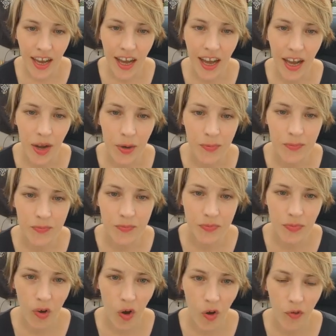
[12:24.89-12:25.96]

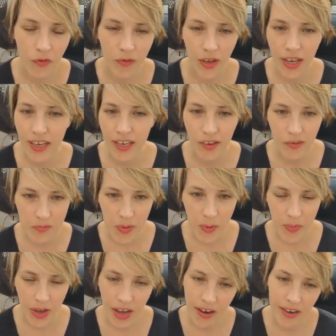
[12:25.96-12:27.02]
of any of
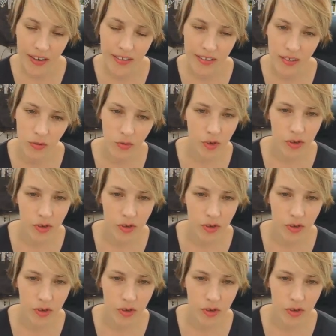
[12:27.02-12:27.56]
my patterns